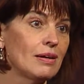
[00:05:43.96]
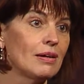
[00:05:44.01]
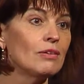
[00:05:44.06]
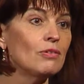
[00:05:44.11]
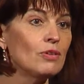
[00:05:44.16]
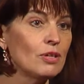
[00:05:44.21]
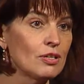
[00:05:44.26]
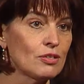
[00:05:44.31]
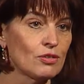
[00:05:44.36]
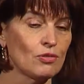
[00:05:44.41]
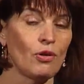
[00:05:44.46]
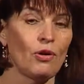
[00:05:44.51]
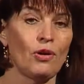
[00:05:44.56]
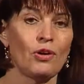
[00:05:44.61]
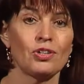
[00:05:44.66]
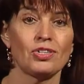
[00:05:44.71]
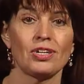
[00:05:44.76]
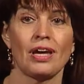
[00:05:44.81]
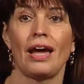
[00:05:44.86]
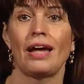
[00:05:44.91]

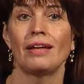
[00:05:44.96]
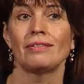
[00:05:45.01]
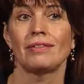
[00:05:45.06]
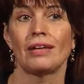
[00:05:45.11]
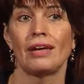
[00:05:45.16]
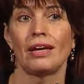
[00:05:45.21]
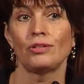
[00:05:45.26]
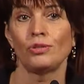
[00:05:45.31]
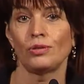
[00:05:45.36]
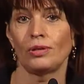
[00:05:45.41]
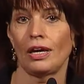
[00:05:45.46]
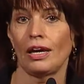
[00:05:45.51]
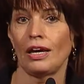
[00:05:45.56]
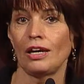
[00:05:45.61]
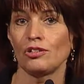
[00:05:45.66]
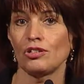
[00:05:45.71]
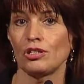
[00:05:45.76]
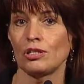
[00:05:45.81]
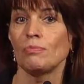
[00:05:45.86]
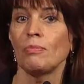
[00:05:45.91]
research and
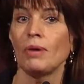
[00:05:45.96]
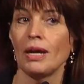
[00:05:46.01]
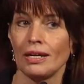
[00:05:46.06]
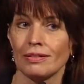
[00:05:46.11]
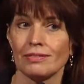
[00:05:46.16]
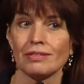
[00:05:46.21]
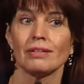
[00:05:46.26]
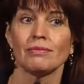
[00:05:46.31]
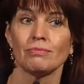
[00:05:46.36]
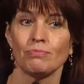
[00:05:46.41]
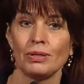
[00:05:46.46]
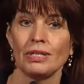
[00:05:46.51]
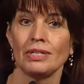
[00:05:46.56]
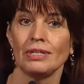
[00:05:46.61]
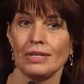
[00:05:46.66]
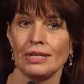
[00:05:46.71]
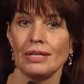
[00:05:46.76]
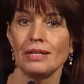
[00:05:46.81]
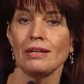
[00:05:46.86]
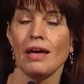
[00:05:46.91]
education, made be
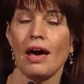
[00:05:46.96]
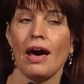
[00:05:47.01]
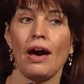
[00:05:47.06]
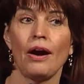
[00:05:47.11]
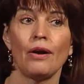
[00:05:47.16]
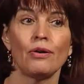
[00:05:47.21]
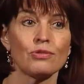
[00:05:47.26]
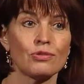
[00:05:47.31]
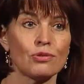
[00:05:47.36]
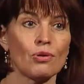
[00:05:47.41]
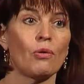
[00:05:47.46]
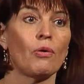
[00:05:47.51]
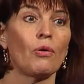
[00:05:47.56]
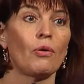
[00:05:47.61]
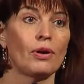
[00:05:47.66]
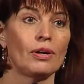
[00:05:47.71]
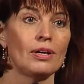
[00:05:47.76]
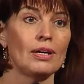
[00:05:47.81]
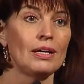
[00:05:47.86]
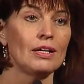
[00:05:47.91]
in-house
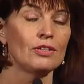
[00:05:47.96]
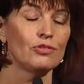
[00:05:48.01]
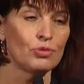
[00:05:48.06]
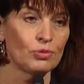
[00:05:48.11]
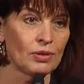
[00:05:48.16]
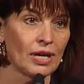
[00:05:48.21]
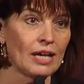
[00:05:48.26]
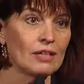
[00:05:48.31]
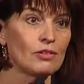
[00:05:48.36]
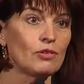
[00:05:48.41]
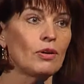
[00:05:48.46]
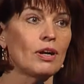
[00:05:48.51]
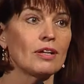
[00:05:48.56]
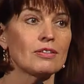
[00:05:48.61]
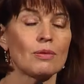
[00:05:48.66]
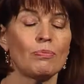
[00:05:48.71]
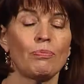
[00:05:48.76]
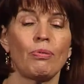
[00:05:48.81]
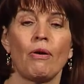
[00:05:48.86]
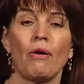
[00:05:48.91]
or together as
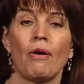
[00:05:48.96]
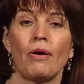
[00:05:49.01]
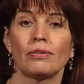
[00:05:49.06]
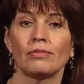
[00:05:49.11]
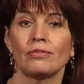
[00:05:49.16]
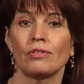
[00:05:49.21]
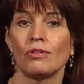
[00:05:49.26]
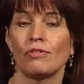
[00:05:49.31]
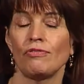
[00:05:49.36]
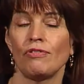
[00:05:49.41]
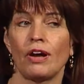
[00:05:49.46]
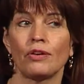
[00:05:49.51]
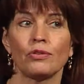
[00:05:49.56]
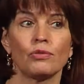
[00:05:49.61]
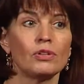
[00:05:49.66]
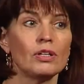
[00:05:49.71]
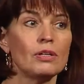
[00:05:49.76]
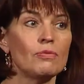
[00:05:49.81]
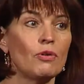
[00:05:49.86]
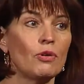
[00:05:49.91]
a partner of our
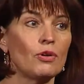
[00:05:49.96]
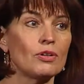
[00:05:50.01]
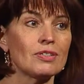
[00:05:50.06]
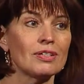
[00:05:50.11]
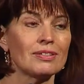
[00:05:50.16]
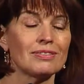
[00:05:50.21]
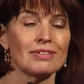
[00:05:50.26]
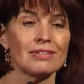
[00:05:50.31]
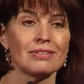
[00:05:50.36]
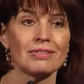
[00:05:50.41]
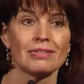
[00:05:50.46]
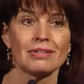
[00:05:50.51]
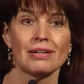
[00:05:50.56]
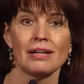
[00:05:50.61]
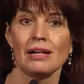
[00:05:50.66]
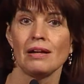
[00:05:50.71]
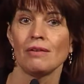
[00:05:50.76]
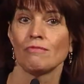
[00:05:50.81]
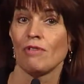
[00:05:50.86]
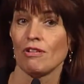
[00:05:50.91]
universities.
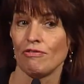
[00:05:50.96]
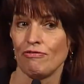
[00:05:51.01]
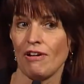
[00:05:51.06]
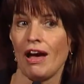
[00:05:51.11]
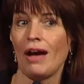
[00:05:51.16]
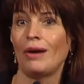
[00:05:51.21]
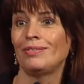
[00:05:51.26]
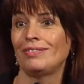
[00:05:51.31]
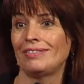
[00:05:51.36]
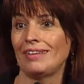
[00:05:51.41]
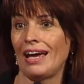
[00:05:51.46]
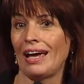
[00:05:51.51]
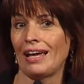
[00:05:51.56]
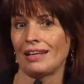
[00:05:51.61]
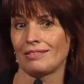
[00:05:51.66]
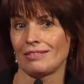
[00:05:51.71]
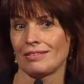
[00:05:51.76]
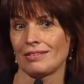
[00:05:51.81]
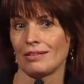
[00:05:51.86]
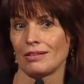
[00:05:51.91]
Without
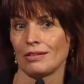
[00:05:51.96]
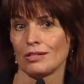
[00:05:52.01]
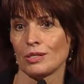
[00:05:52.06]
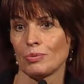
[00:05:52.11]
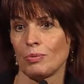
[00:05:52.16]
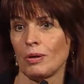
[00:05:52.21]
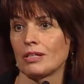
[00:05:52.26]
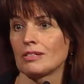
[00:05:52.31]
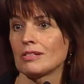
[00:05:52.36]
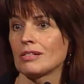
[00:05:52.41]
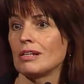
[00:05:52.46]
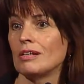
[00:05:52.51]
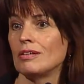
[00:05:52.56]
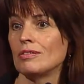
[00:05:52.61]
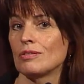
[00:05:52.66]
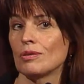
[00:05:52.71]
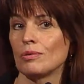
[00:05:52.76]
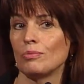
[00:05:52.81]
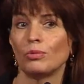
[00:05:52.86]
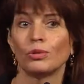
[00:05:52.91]
that,
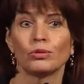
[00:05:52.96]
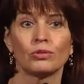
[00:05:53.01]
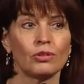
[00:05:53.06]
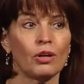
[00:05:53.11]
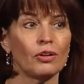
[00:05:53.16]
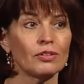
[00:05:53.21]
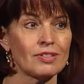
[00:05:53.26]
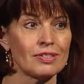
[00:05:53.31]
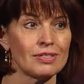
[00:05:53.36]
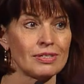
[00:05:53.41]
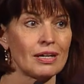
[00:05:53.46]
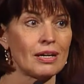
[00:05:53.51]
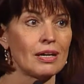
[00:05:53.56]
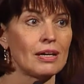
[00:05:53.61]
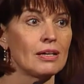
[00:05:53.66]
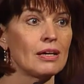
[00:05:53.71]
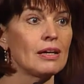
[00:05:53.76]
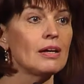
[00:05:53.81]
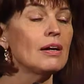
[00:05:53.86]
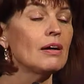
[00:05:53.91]
Switzerland would not
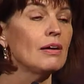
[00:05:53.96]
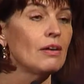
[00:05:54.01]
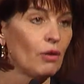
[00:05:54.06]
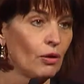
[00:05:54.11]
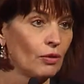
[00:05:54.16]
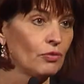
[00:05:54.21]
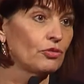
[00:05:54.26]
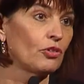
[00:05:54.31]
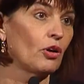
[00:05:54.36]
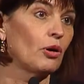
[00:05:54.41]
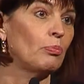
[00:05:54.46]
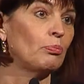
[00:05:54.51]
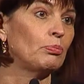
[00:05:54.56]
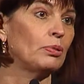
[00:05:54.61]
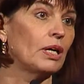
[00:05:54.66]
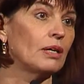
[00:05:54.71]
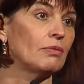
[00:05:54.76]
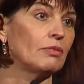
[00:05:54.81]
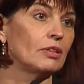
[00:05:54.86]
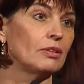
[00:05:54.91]
stay on top
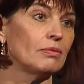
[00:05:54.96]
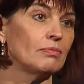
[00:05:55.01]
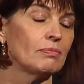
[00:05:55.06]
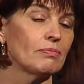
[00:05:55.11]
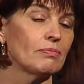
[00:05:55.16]
level.